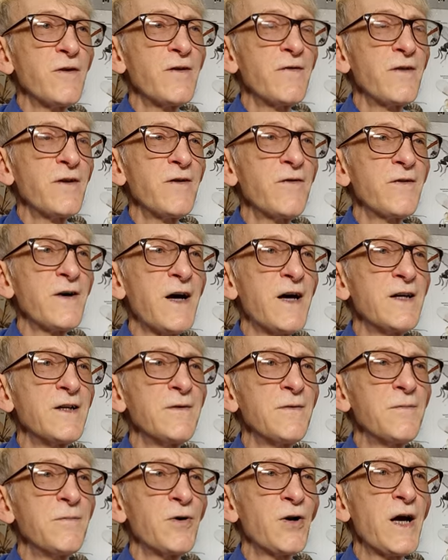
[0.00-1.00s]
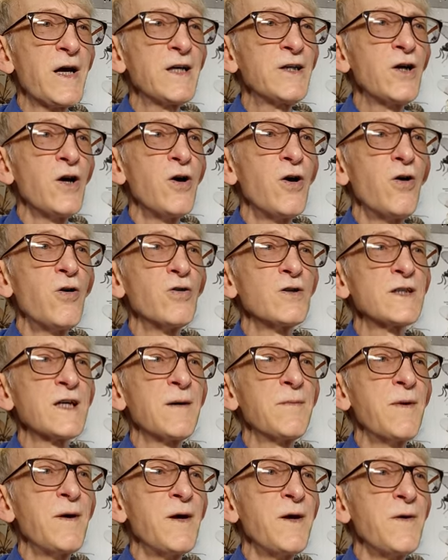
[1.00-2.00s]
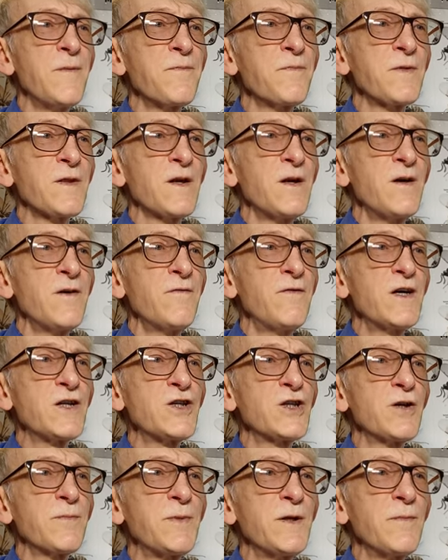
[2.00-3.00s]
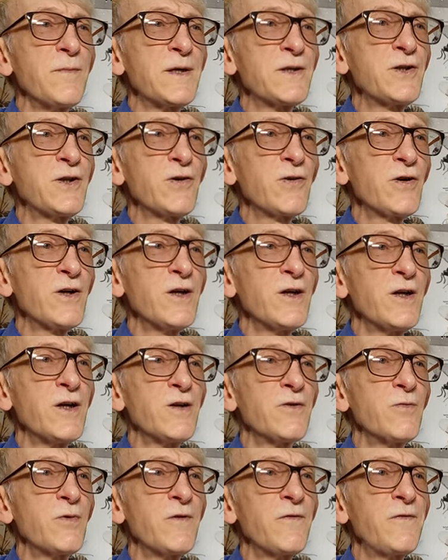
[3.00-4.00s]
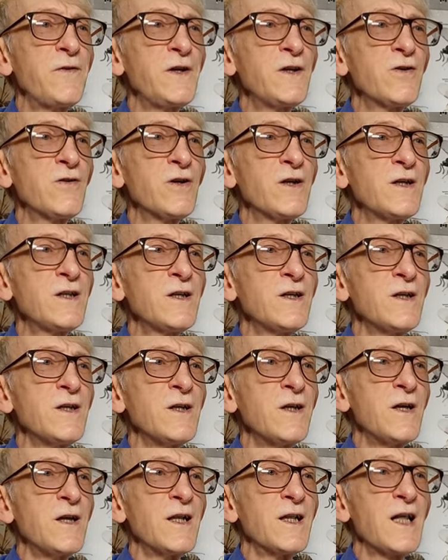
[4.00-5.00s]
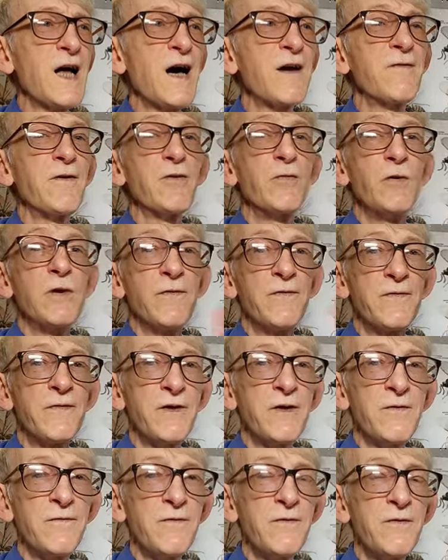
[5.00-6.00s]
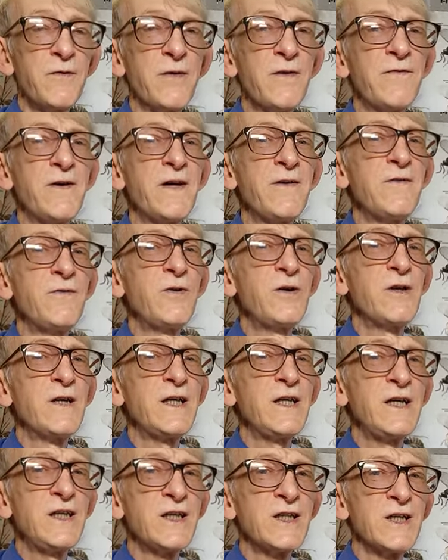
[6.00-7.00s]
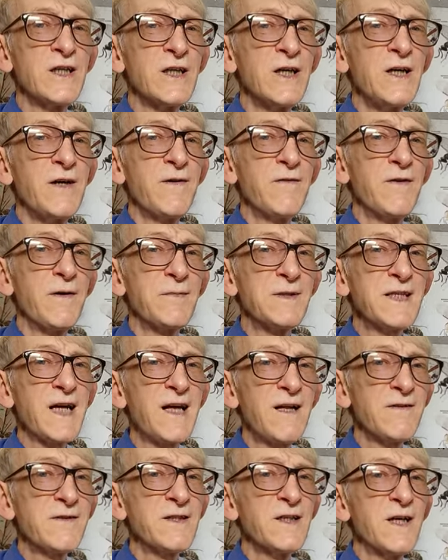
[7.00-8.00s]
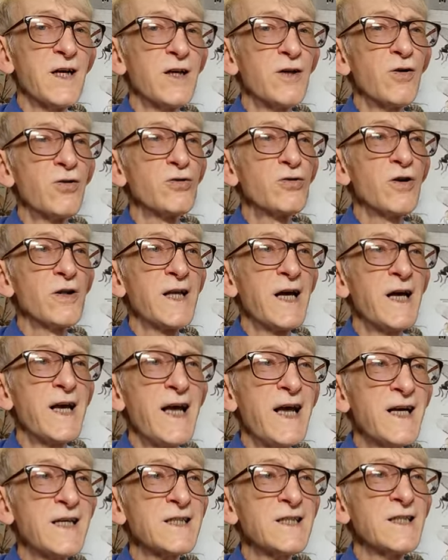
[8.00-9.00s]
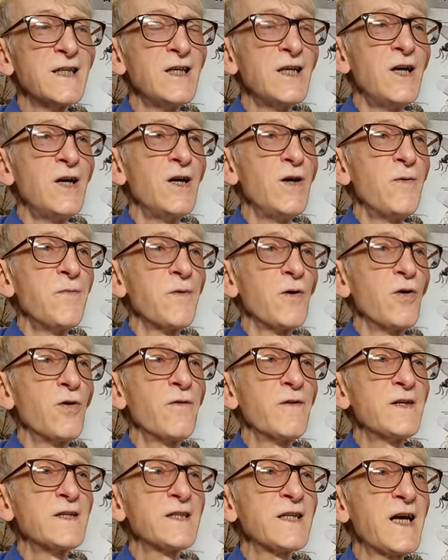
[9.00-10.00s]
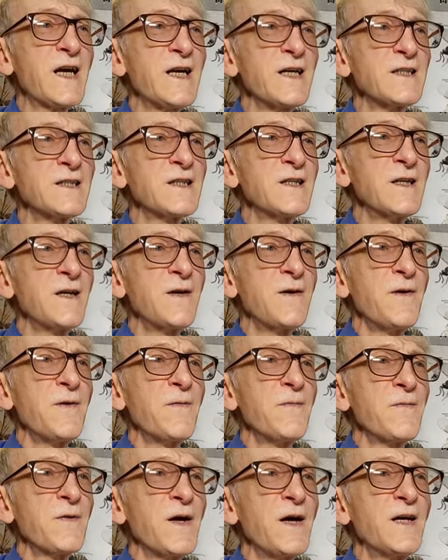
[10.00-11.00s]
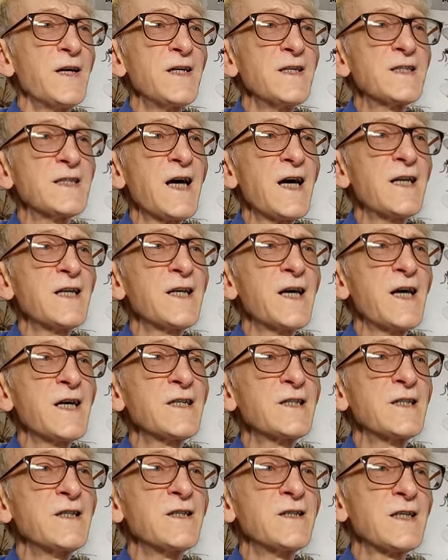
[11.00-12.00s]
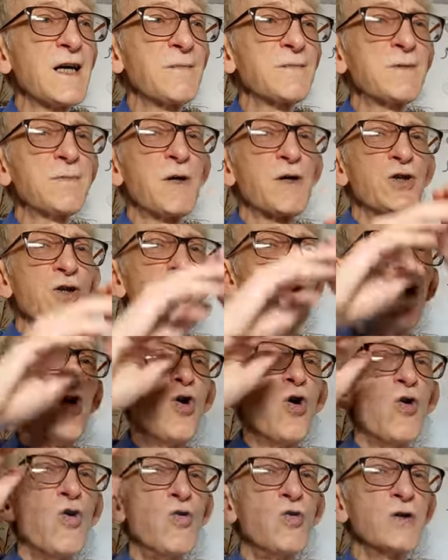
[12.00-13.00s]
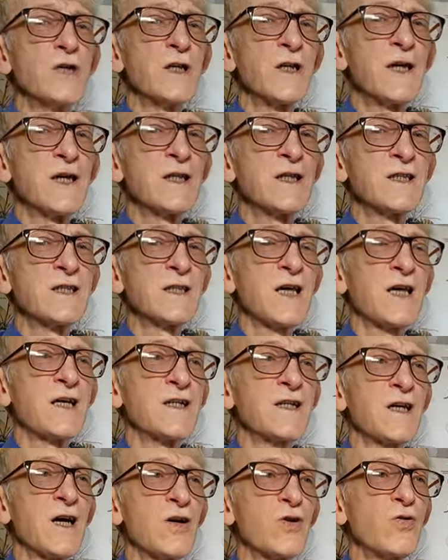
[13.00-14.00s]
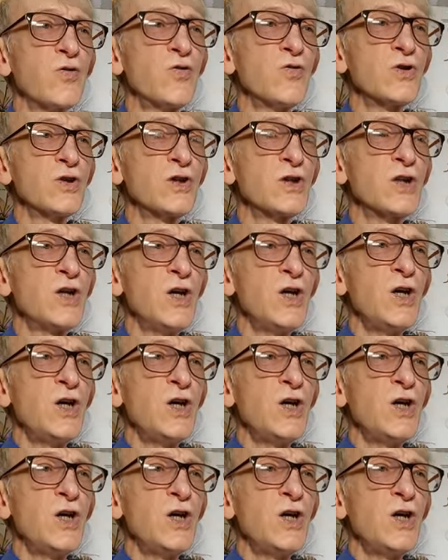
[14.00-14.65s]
we will find bread or some vegetable material and we'll feed on it. Larvae will eat it themselves and also lay eggs on these cakes. And inside cakes, in some special holes, like inside cocoons,